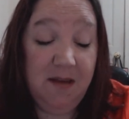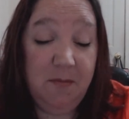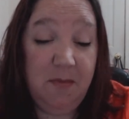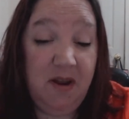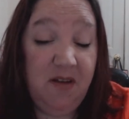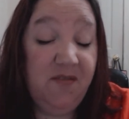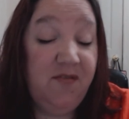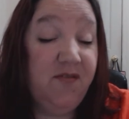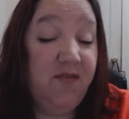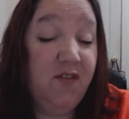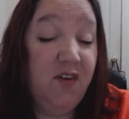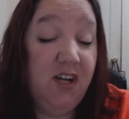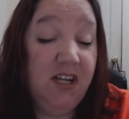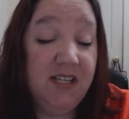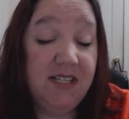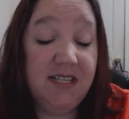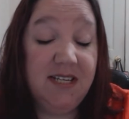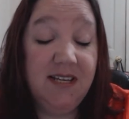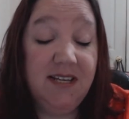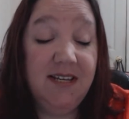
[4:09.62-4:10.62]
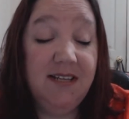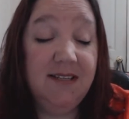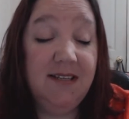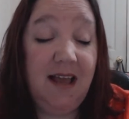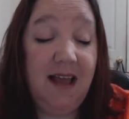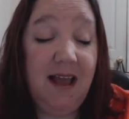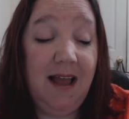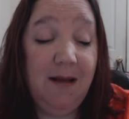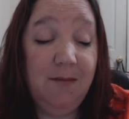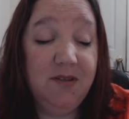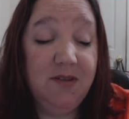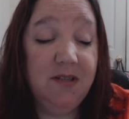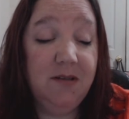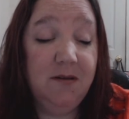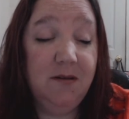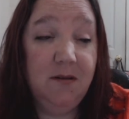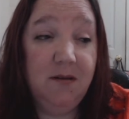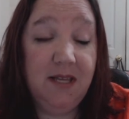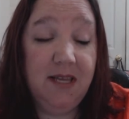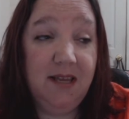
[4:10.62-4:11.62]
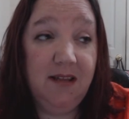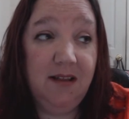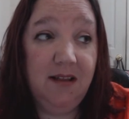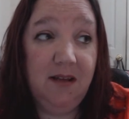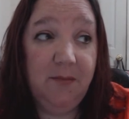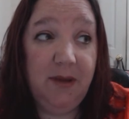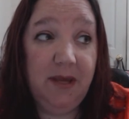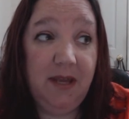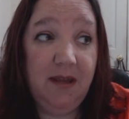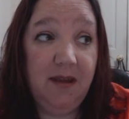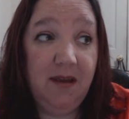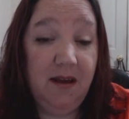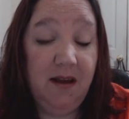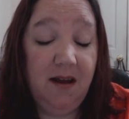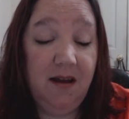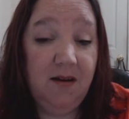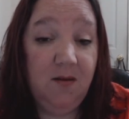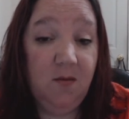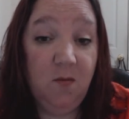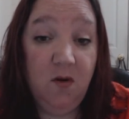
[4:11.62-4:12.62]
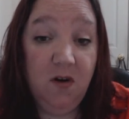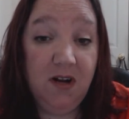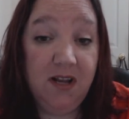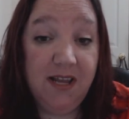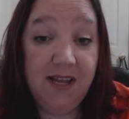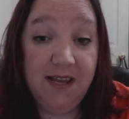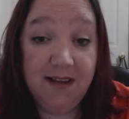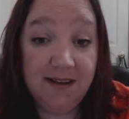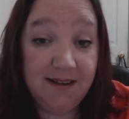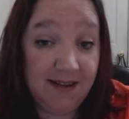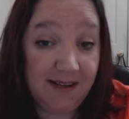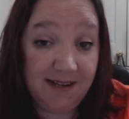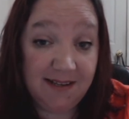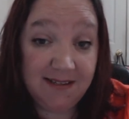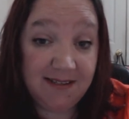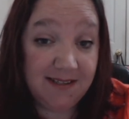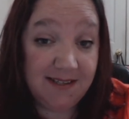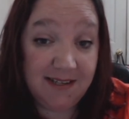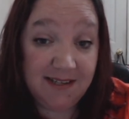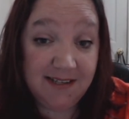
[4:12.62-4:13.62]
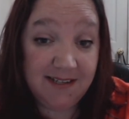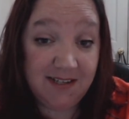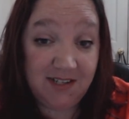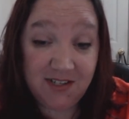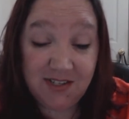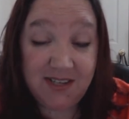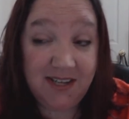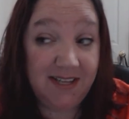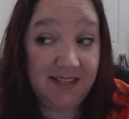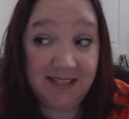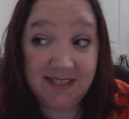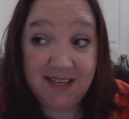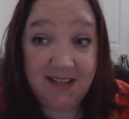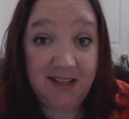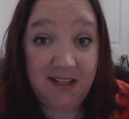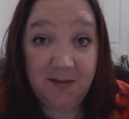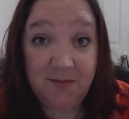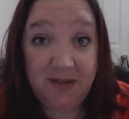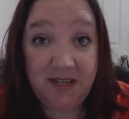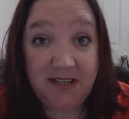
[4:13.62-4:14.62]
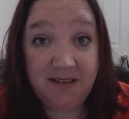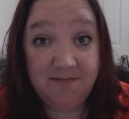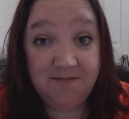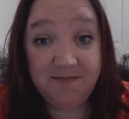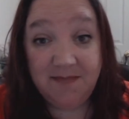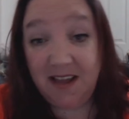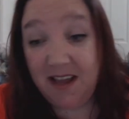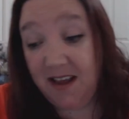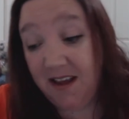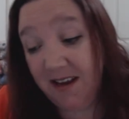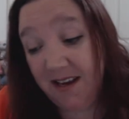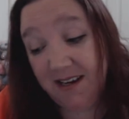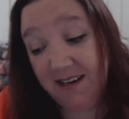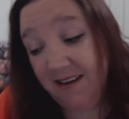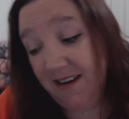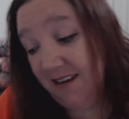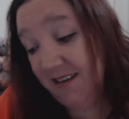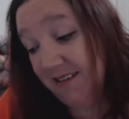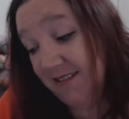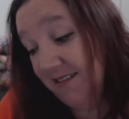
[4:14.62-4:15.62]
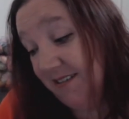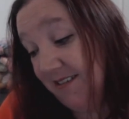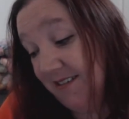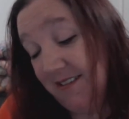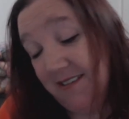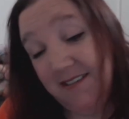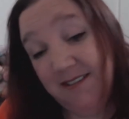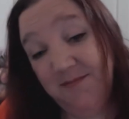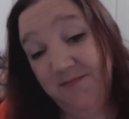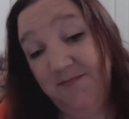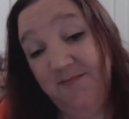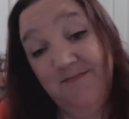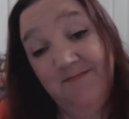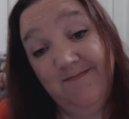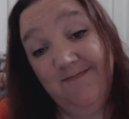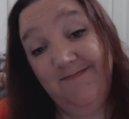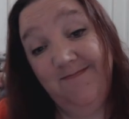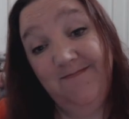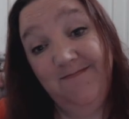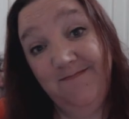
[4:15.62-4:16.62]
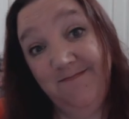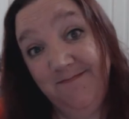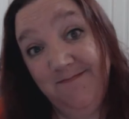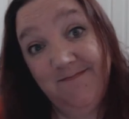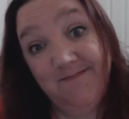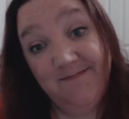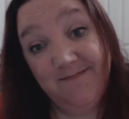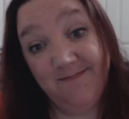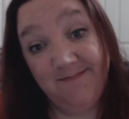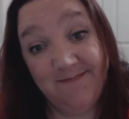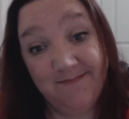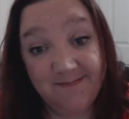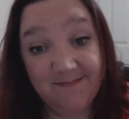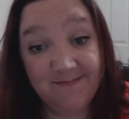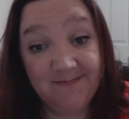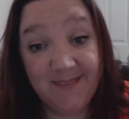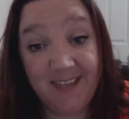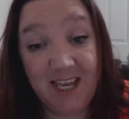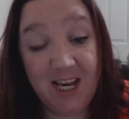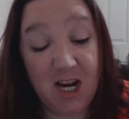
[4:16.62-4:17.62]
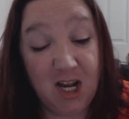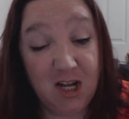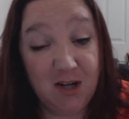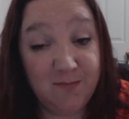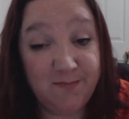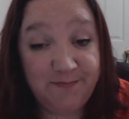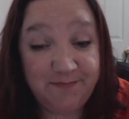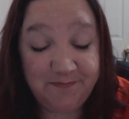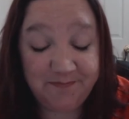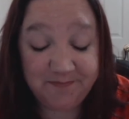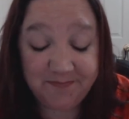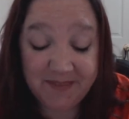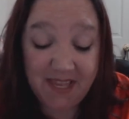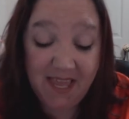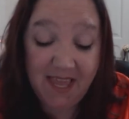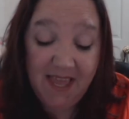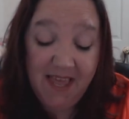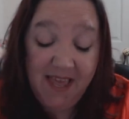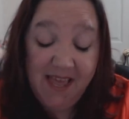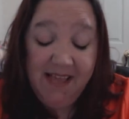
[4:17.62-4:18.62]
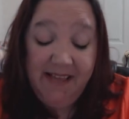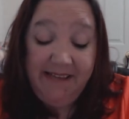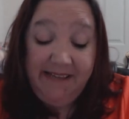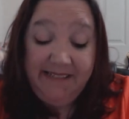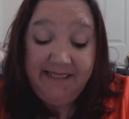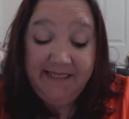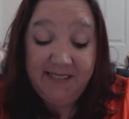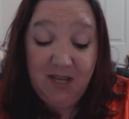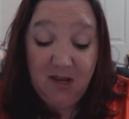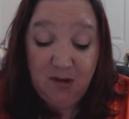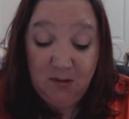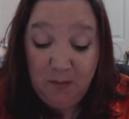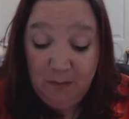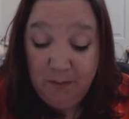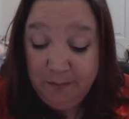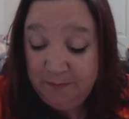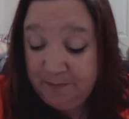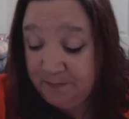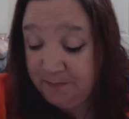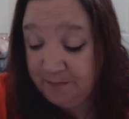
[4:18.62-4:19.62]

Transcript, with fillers: My foot is absolutely killing me. Working is just, it's killing me. I, I just, you know. So,